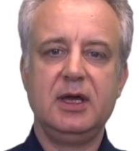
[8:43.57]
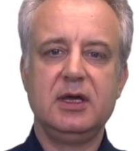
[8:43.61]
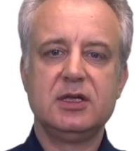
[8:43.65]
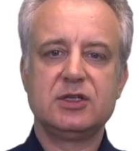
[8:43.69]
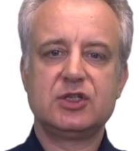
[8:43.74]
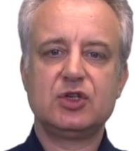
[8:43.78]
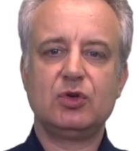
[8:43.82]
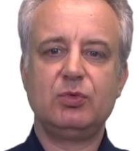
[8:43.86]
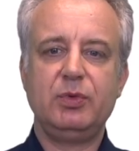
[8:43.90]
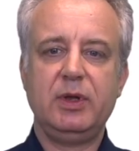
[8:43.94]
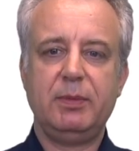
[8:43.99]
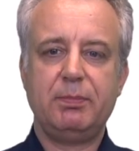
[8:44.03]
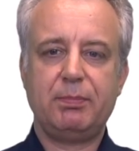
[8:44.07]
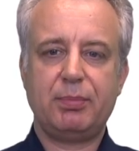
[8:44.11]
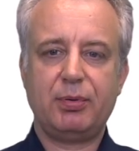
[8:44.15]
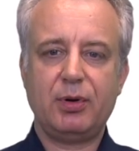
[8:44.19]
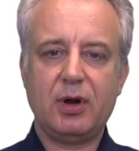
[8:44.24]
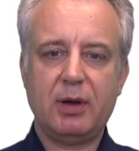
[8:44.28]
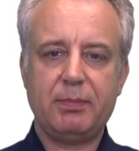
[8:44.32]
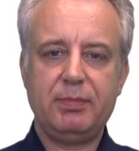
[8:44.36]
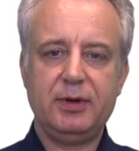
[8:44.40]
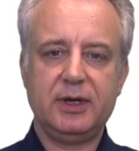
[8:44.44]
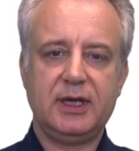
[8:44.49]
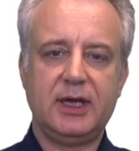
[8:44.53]
So we
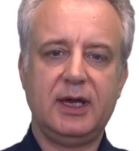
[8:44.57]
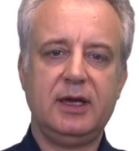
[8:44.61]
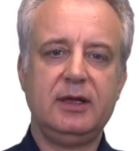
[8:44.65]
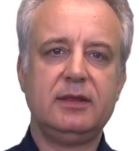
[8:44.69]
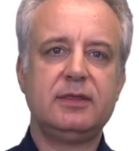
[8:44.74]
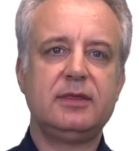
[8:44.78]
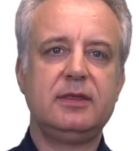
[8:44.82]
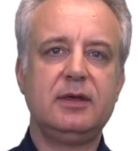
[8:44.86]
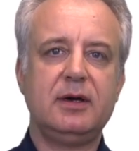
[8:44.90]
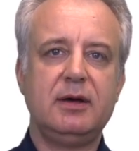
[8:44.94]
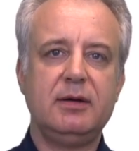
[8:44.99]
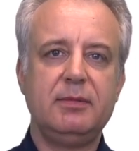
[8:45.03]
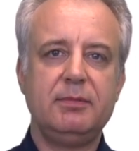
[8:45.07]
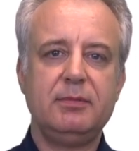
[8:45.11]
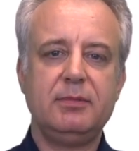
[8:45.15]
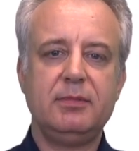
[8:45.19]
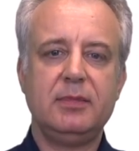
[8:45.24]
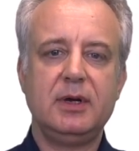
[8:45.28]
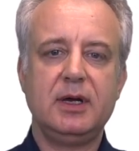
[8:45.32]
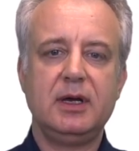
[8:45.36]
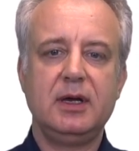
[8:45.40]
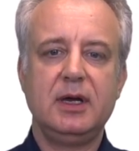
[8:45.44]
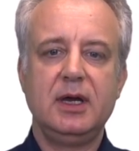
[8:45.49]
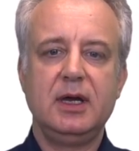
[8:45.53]
propagate
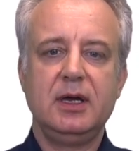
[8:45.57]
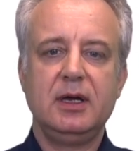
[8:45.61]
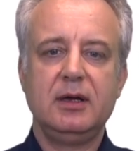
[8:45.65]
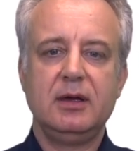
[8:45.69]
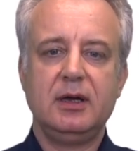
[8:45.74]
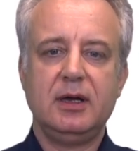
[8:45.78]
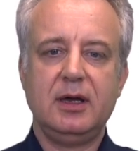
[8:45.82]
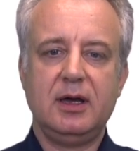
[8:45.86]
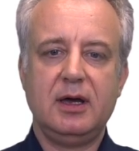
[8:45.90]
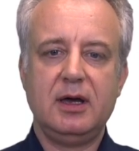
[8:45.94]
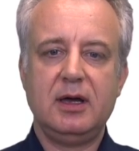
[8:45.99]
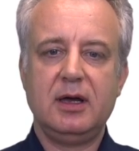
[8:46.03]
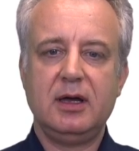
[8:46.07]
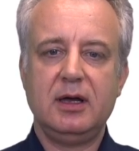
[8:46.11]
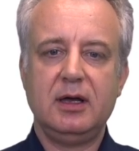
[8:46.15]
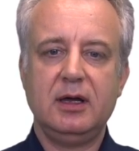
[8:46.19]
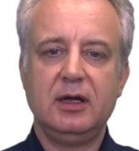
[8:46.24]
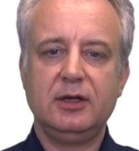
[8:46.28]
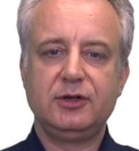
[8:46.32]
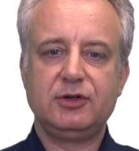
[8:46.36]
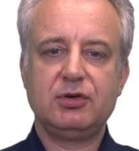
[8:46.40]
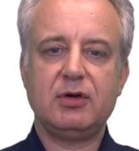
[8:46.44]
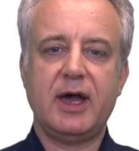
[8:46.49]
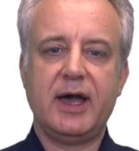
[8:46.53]
them
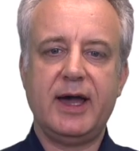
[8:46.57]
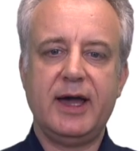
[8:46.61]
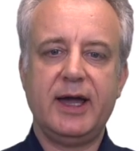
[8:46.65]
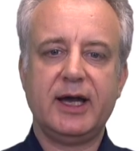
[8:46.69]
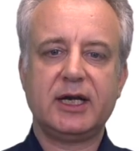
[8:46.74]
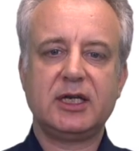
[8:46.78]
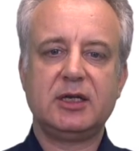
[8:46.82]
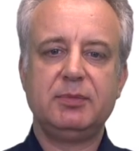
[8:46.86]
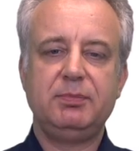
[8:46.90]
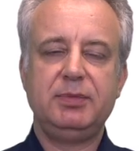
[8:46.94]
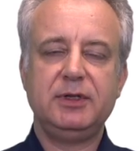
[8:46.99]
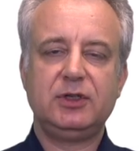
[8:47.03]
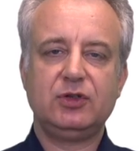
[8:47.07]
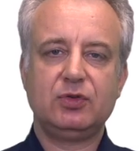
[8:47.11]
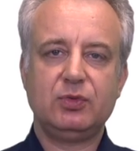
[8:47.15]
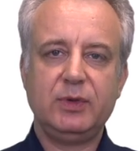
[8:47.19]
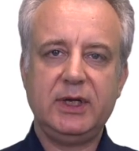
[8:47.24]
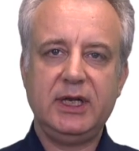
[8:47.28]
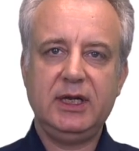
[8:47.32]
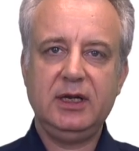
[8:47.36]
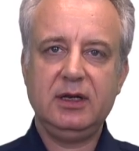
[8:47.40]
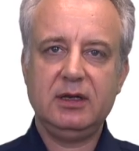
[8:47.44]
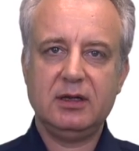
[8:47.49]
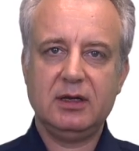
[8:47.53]
to act
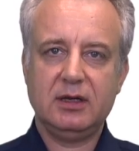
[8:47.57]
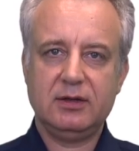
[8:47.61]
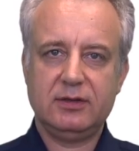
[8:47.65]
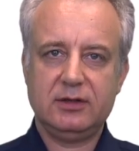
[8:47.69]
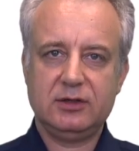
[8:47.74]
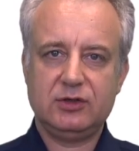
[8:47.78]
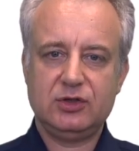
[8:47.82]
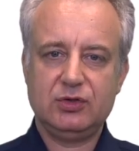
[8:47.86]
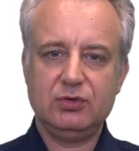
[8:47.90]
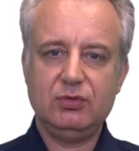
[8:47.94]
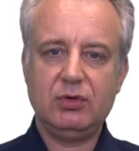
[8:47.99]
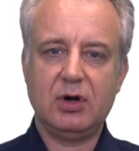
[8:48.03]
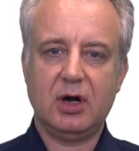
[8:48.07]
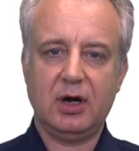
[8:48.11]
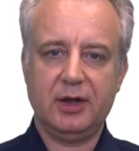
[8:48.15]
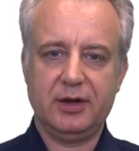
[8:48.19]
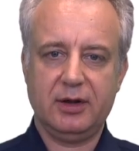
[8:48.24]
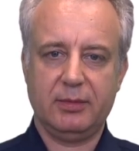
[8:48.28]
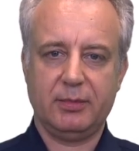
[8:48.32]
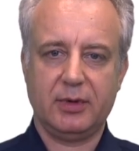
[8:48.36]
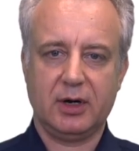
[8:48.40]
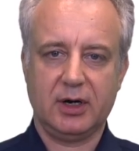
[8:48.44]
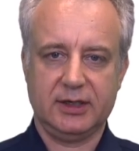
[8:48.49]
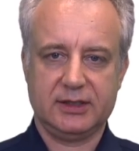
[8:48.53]
between the 2
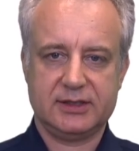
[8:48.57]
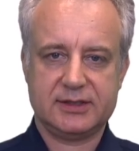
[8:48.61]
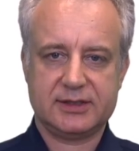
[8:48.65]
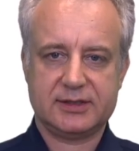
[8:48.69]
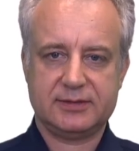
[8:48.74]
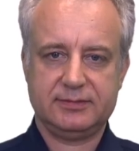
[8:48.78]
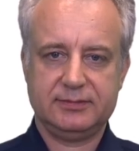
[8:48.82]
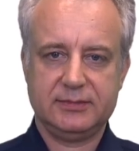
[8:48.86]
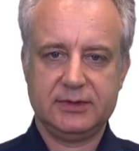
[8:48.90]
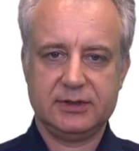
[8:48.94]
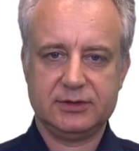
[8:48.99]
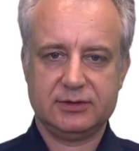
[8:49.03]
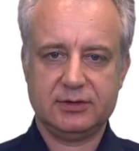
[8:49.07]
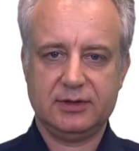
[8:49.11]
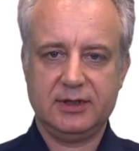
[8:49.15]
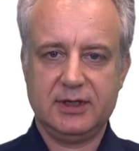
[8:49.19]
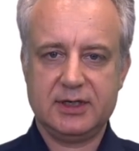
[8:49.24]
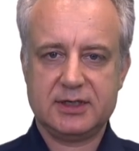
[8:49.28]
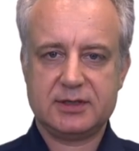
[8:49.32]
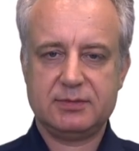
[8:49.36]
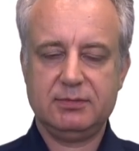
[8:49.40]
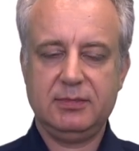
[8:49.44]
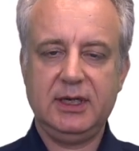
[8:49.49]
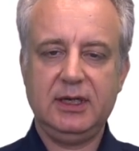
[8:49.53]
Hadamards. So
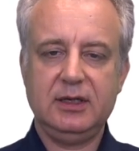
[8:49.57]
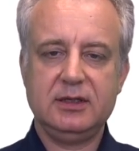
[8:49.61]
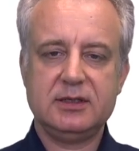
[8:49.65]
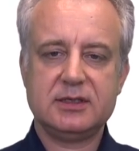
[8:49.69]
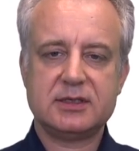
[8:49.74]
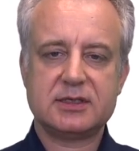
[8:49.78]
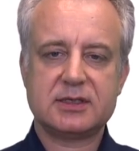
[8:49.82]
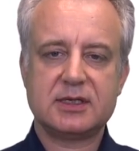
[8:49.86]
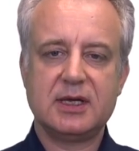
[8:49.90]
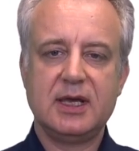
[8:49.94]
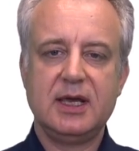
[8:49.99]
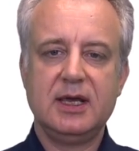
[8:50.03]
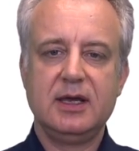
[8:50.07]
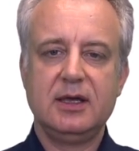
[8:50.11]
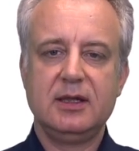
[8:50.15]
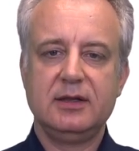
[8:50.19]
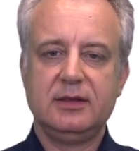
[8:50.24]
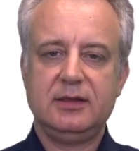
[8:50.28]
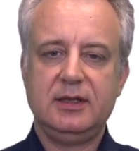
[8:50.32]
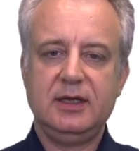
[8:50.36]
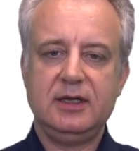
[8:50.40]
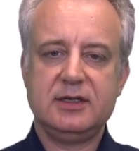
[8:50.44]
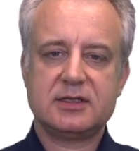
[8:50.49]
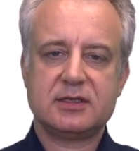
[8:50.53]
this means
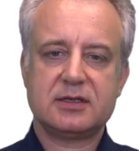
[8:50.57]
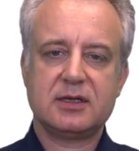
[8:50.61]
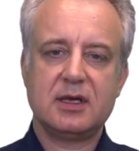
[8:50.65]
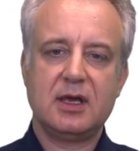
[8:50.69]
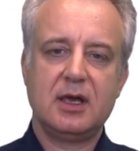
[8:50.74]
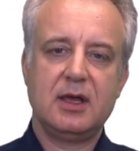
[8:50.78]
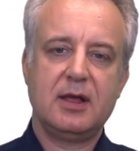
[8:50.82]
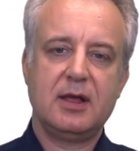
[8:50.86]
these